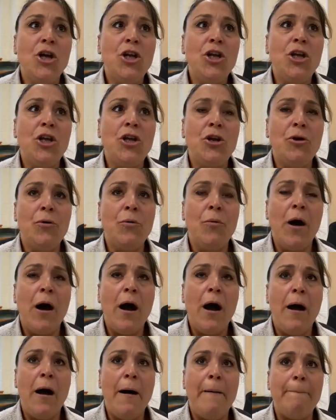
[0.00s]
you know,
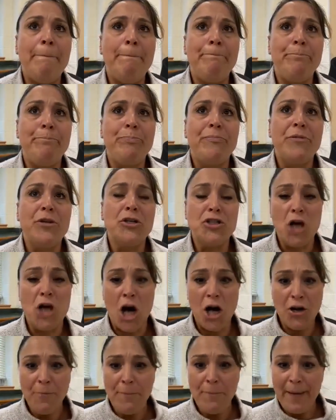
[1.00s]
um,
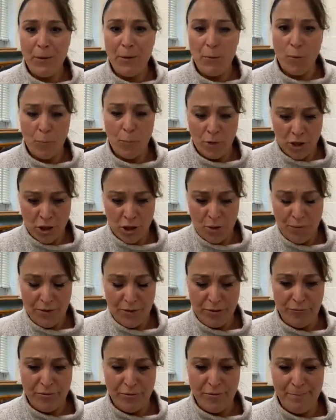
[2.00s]
talk about when we're
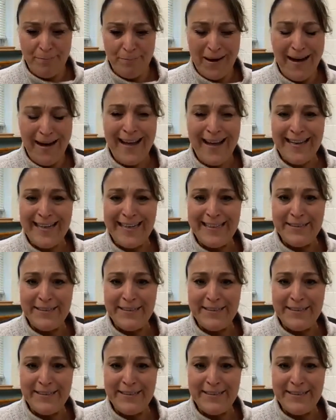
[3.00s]
buying.